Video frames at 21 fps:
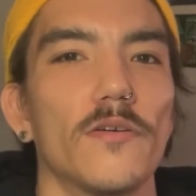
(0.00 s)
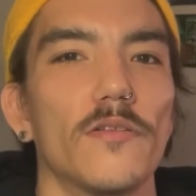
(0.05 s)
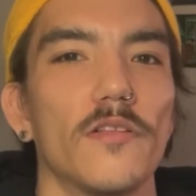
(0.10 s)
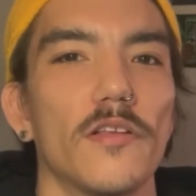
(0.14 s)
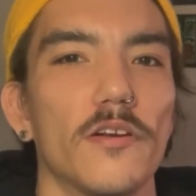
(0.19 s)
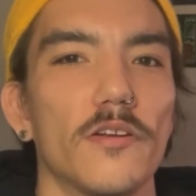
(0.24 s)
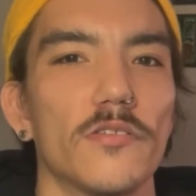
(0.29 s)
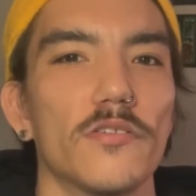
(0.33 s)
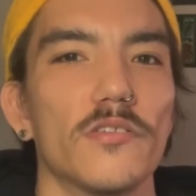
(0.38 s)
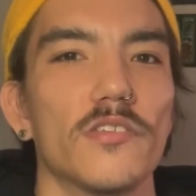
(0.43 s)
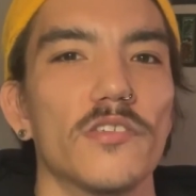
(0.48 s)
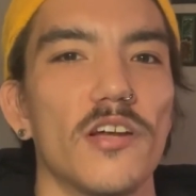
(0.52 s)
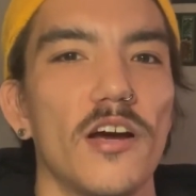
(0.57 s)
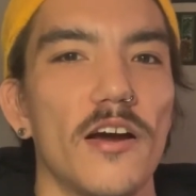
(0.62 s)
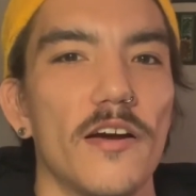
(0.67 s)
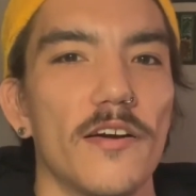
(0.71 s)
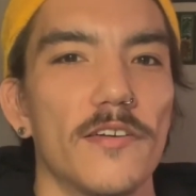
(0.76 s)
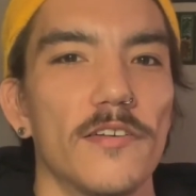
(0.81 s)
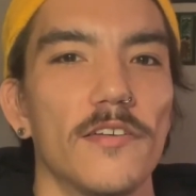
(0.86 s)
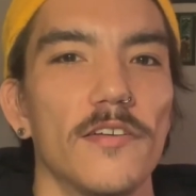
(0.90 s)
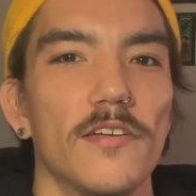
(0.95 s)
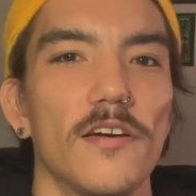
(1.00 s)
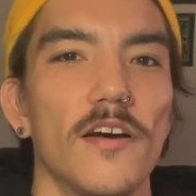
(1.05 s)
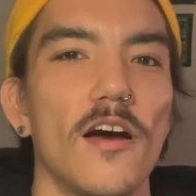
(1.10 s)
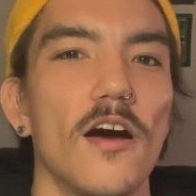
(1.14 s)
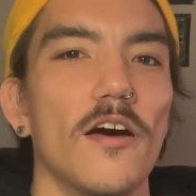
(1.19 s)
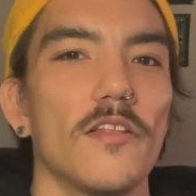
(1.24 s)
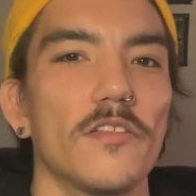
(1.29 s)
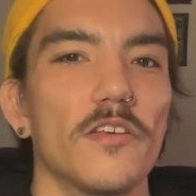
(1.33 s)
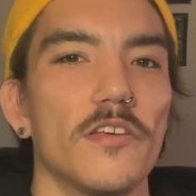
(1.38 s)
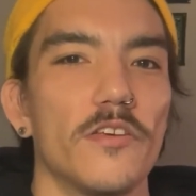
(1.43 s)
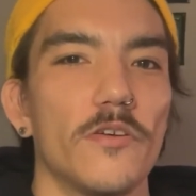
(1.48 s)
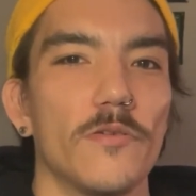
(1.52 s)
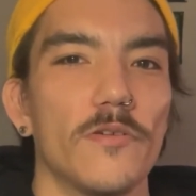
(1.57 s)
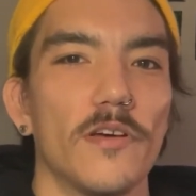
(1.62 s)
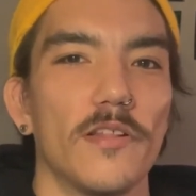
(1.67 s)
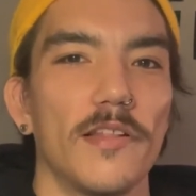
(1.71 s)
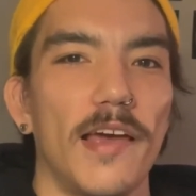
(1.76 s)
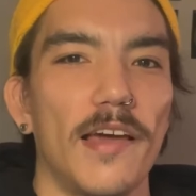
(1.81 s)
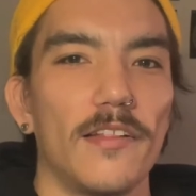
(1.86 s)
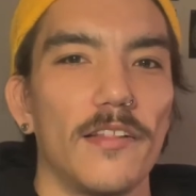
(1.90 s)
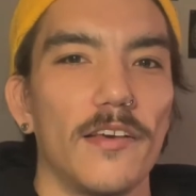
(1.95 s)
Little Star on the
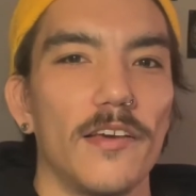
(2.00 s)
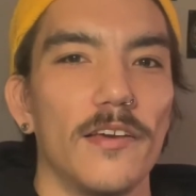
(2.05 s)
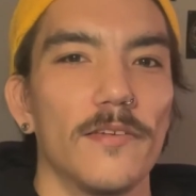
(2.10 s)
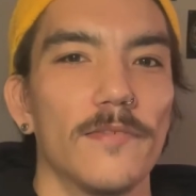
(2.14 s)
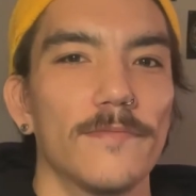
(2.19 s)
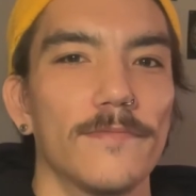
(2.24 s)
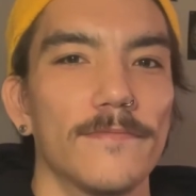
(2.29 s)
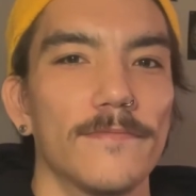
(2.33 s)
ukulele.